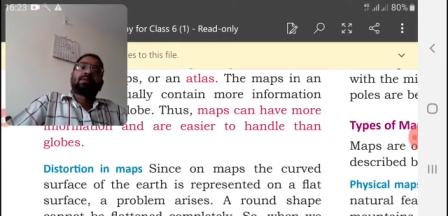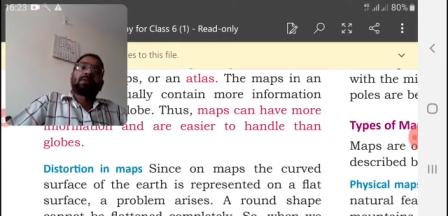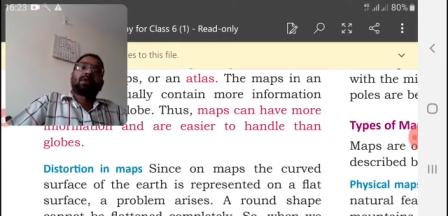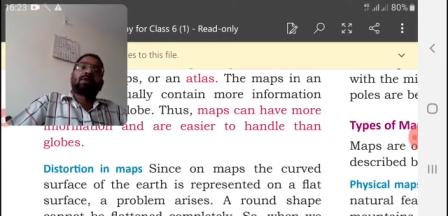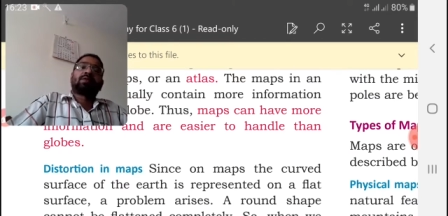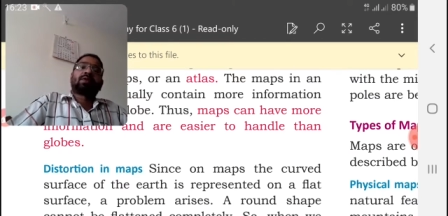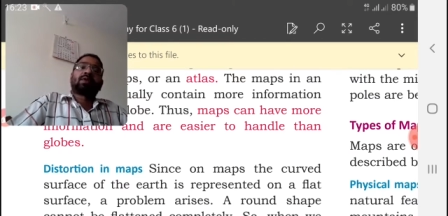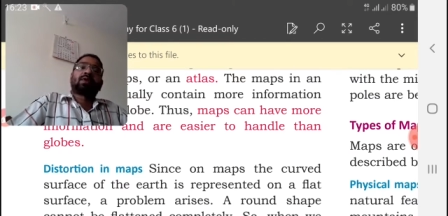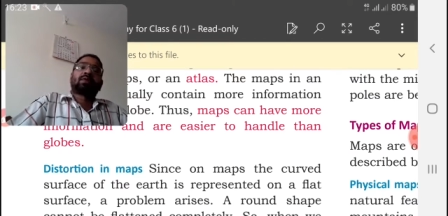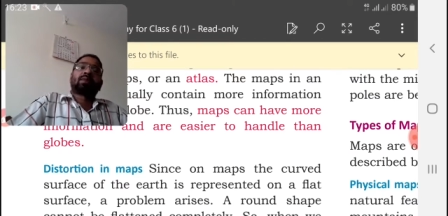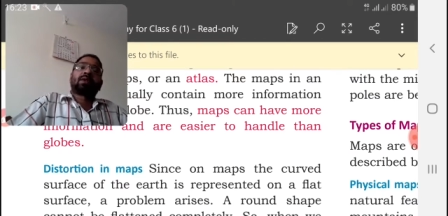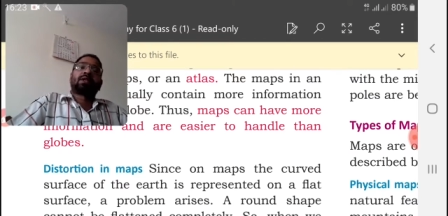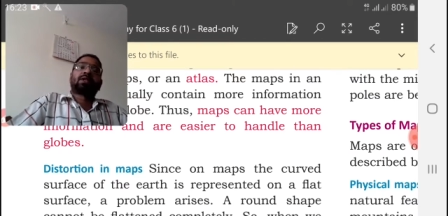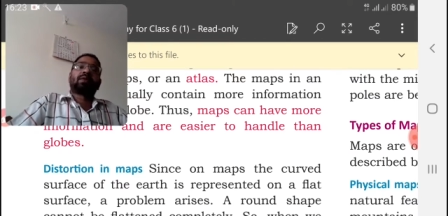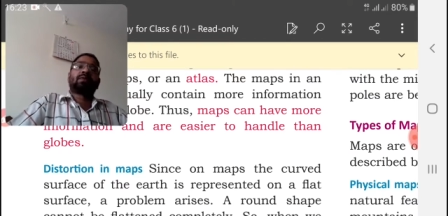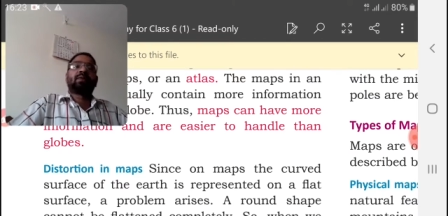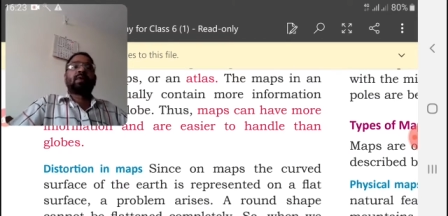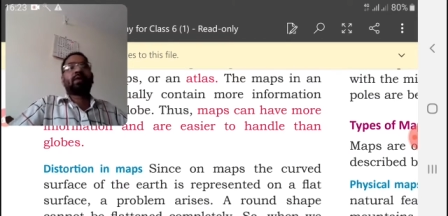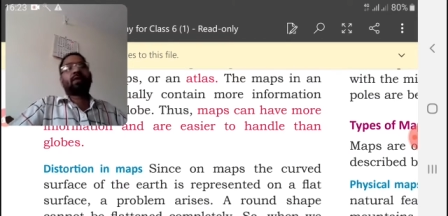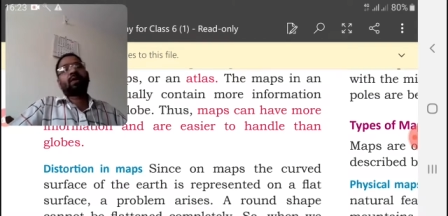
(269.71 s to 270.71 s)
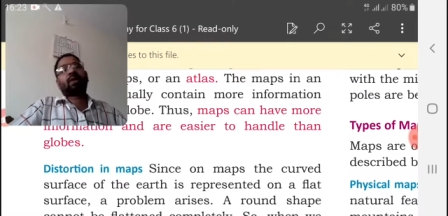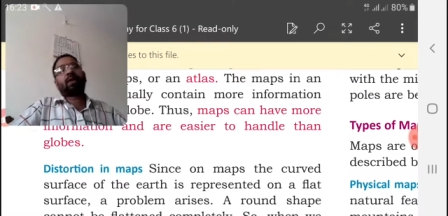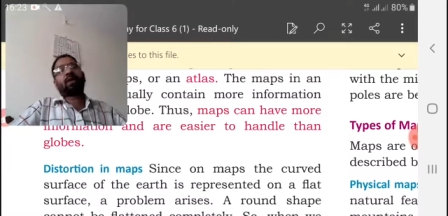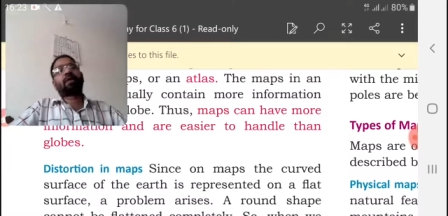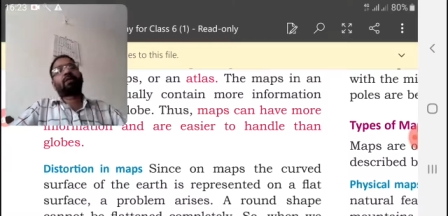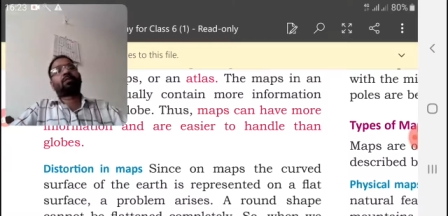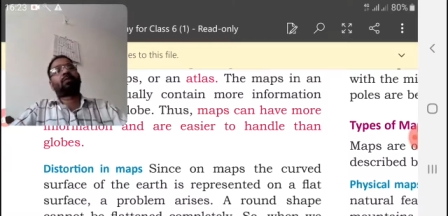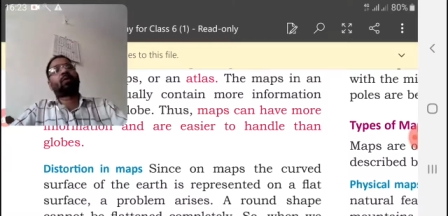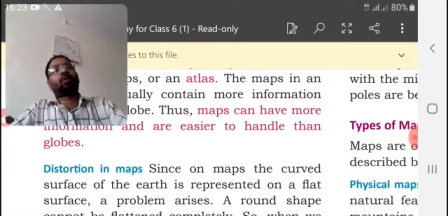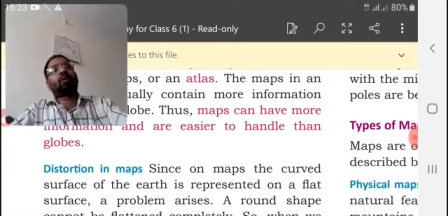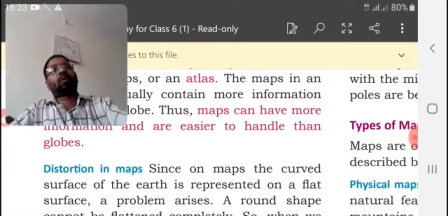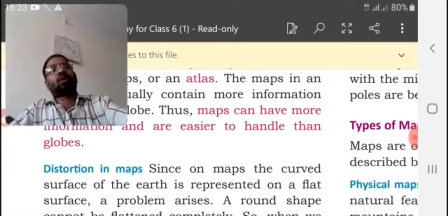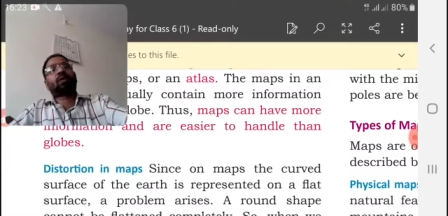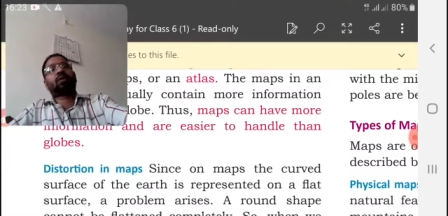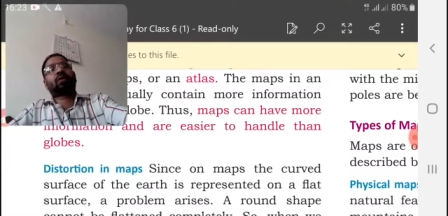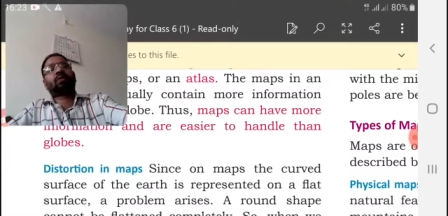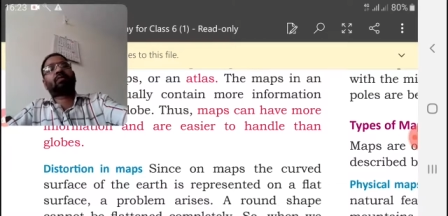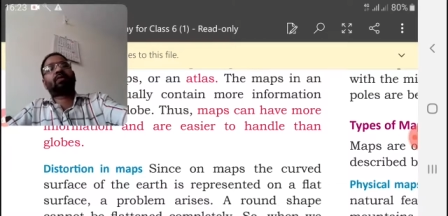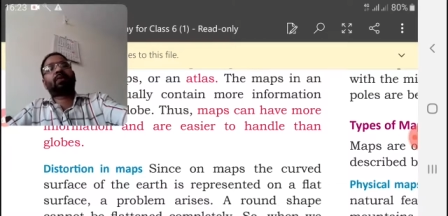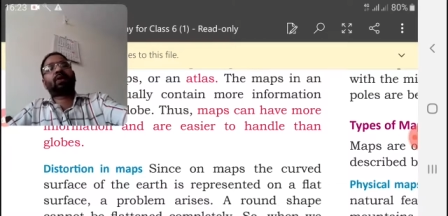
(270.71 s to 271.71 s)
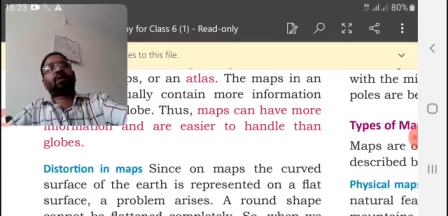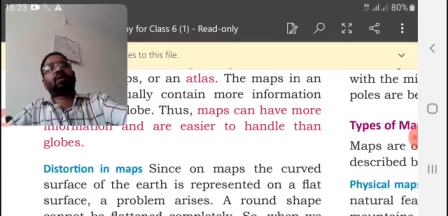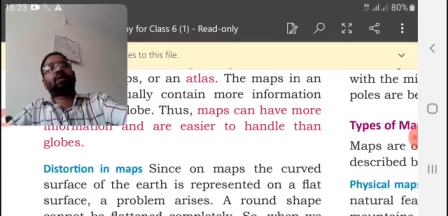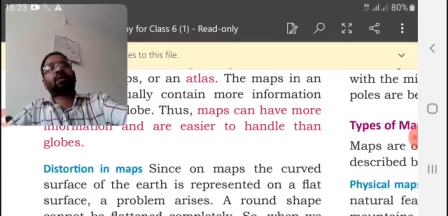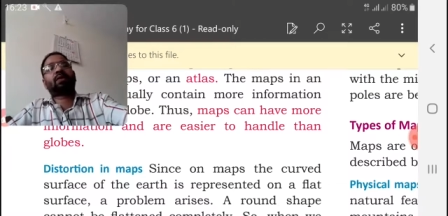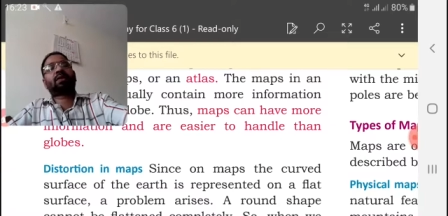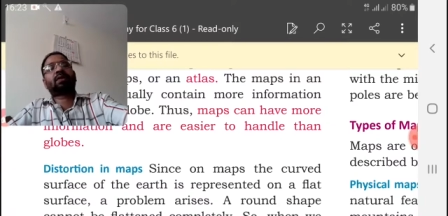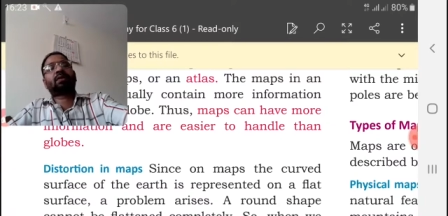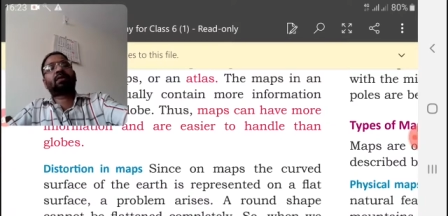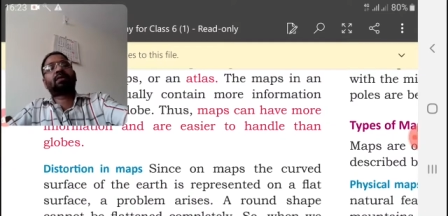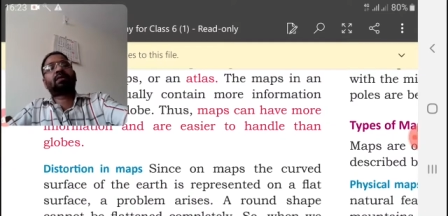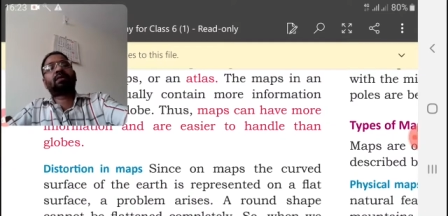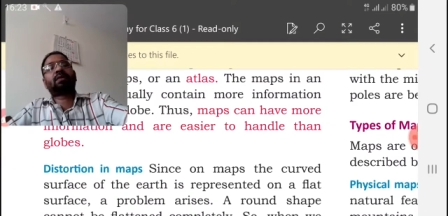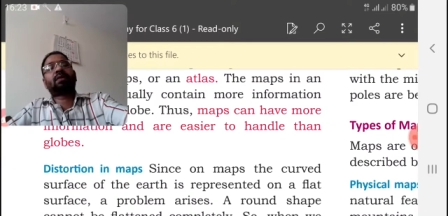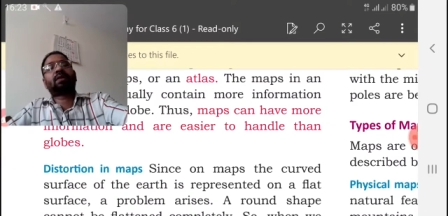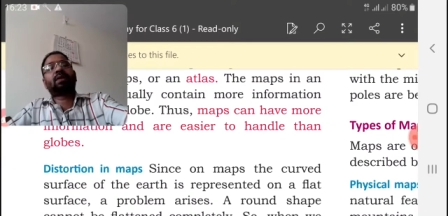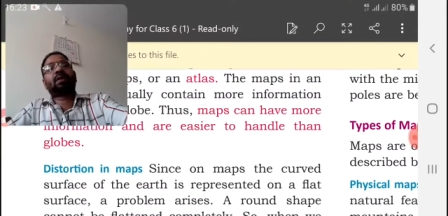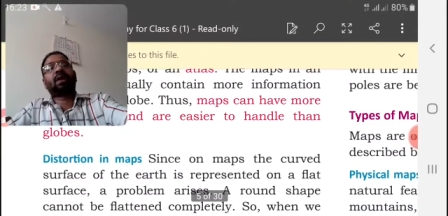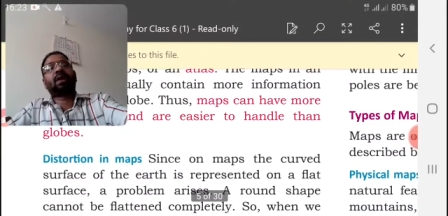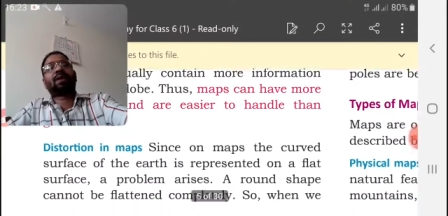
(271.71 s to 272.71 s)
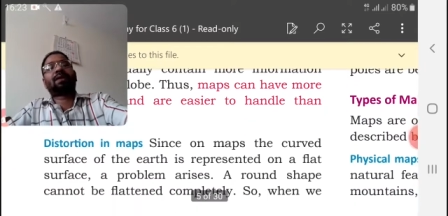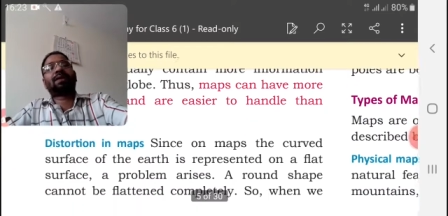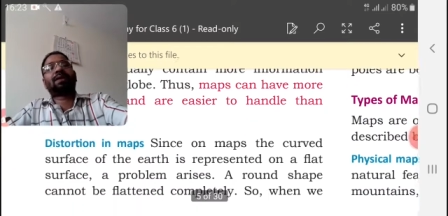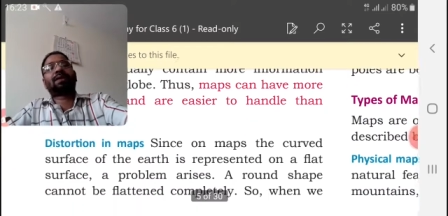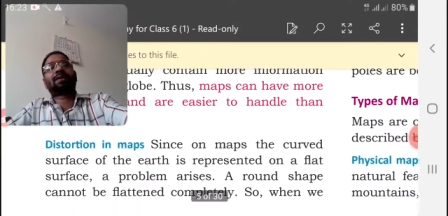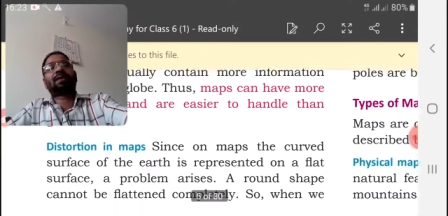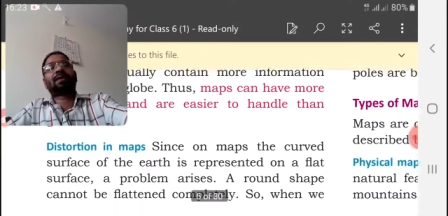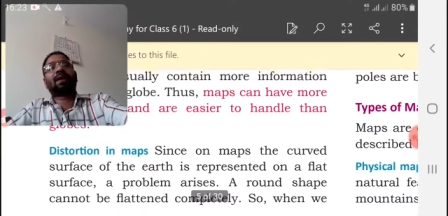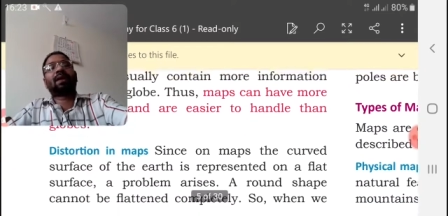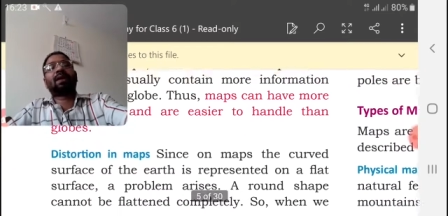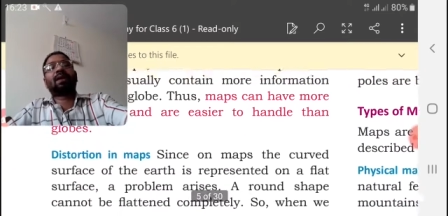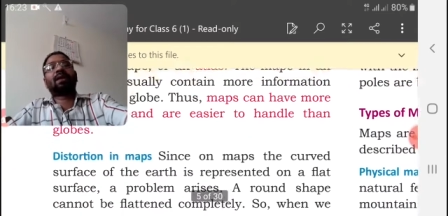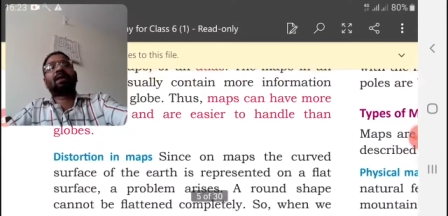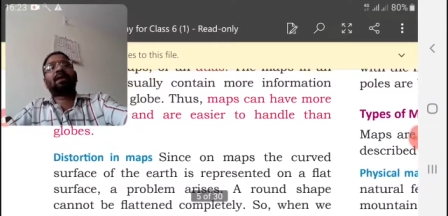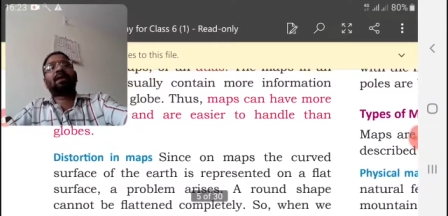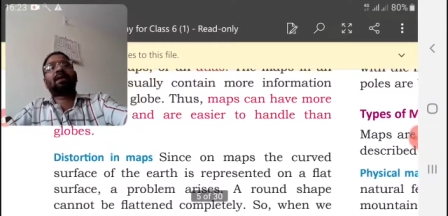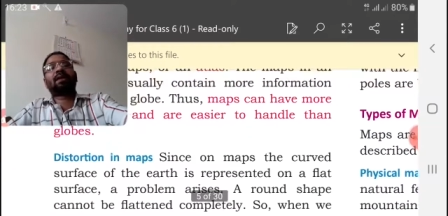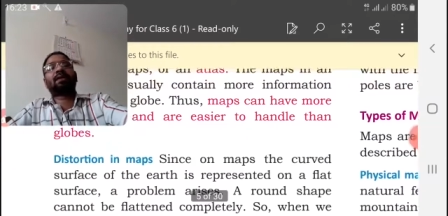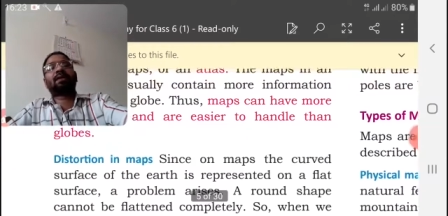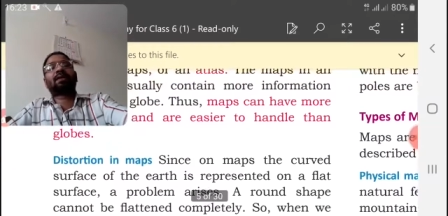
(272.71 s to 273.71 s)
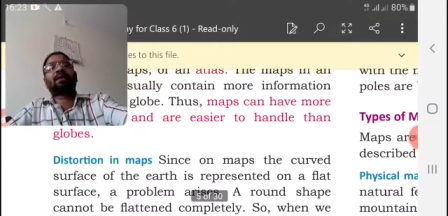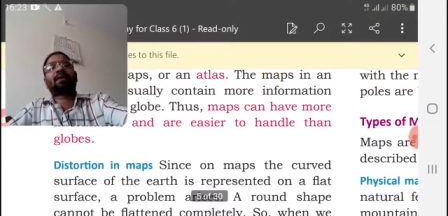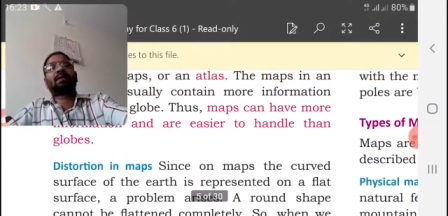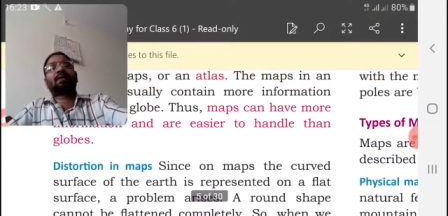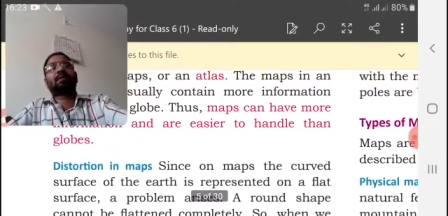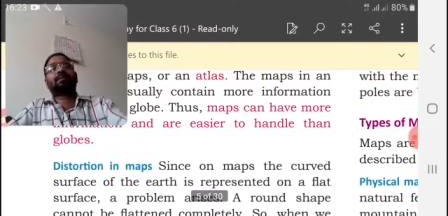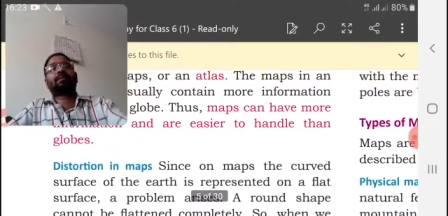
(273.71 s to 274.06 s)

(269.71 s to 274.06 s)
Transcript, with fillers: Information we will get more because its a scale is a uh,